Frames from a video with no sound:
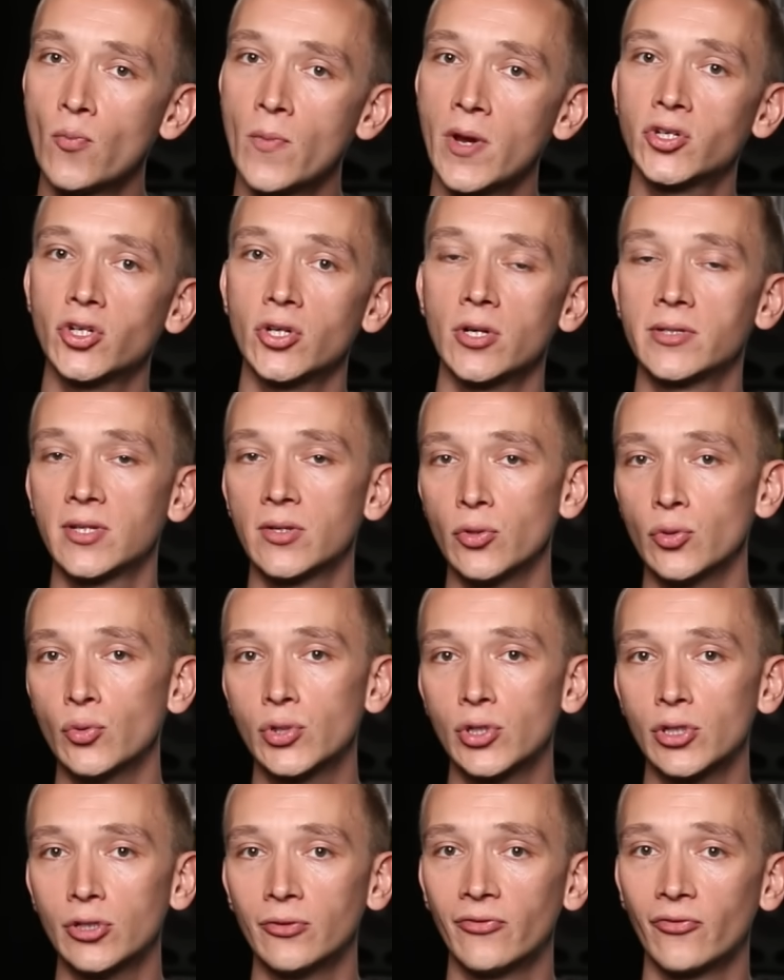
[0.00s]
much a
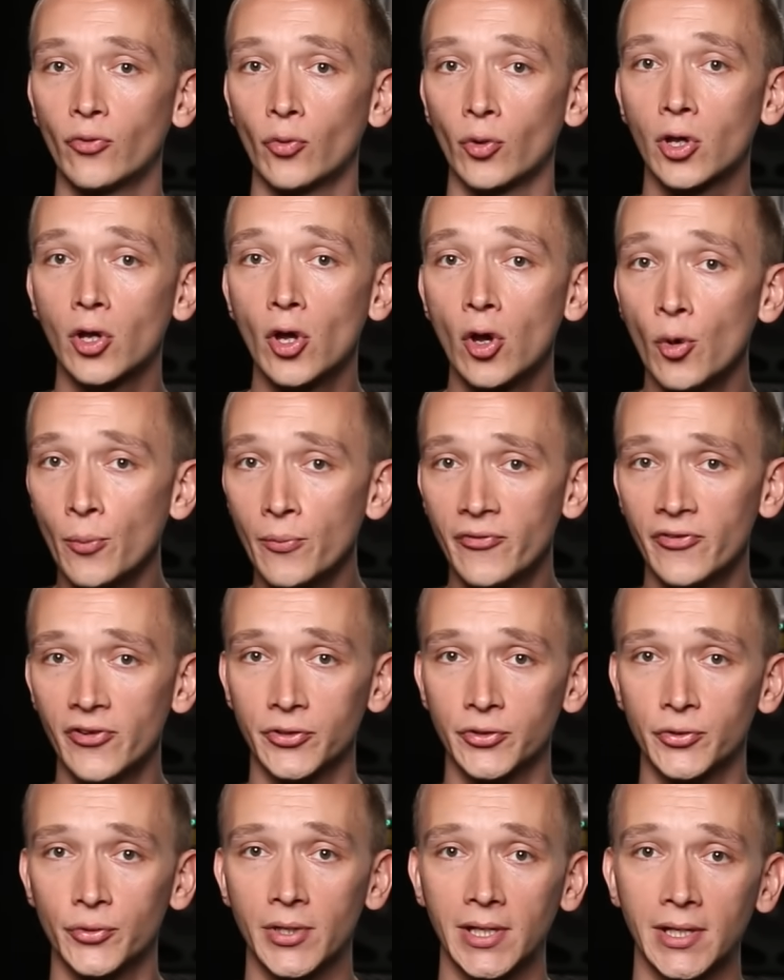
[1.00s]
solution for comb
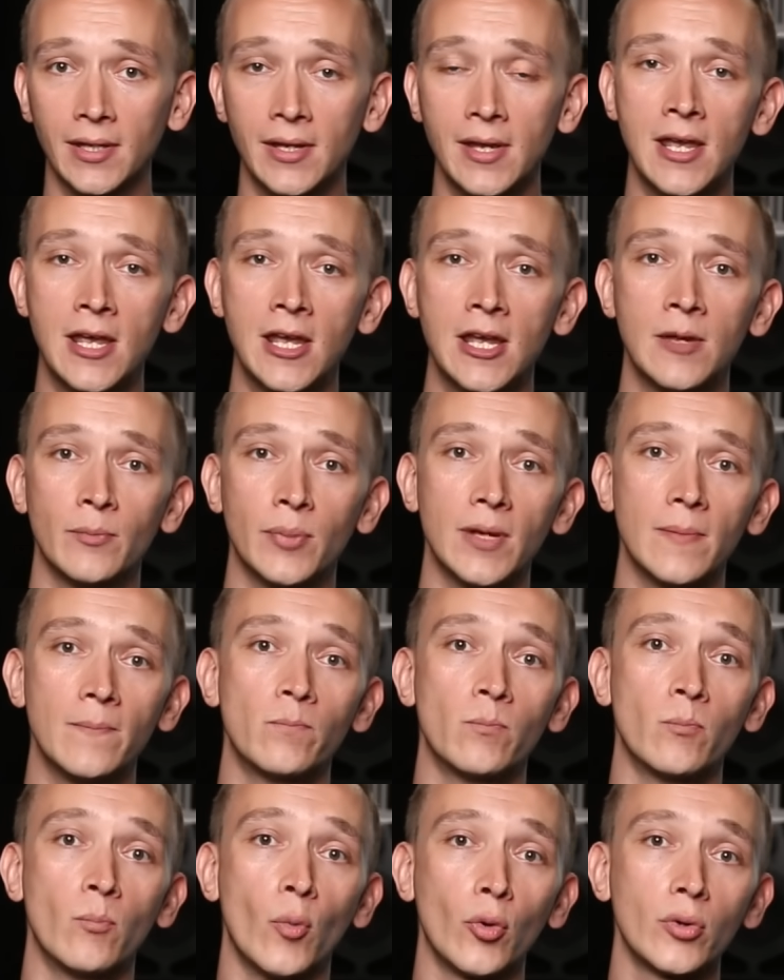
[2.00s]
filtering, but
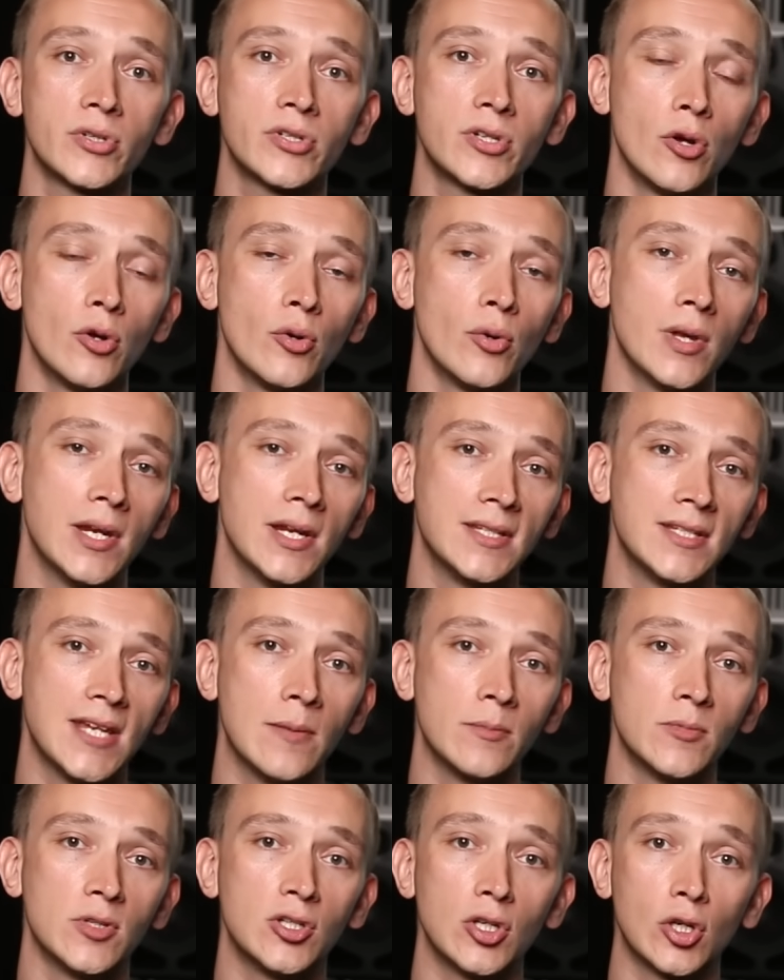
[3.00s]
more so an
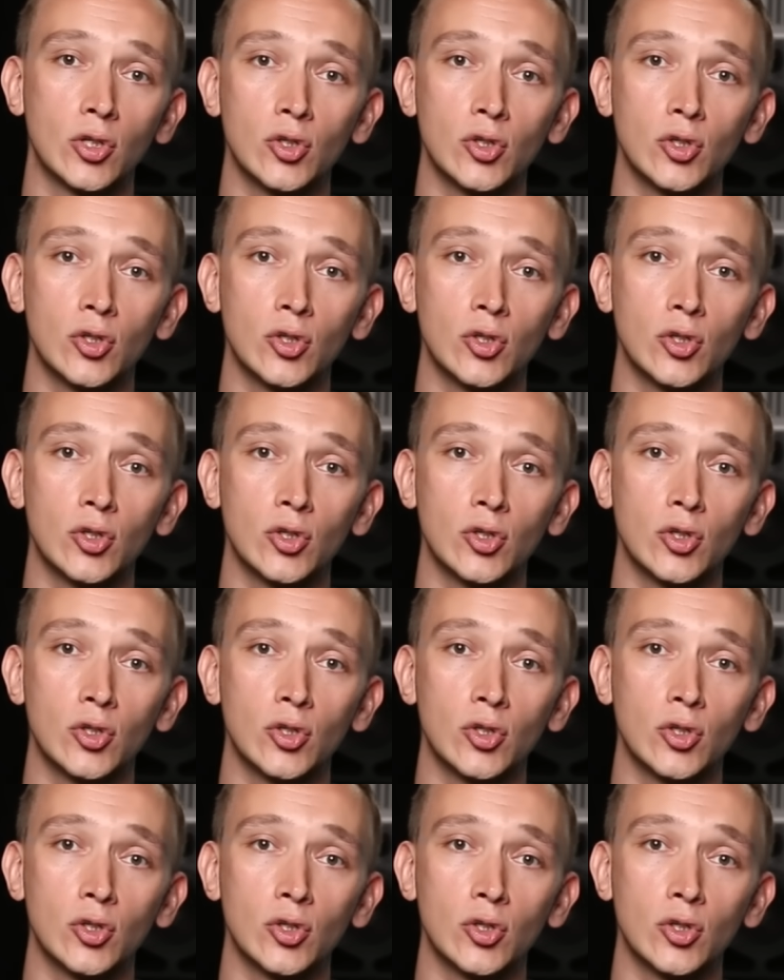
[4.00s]
attempt to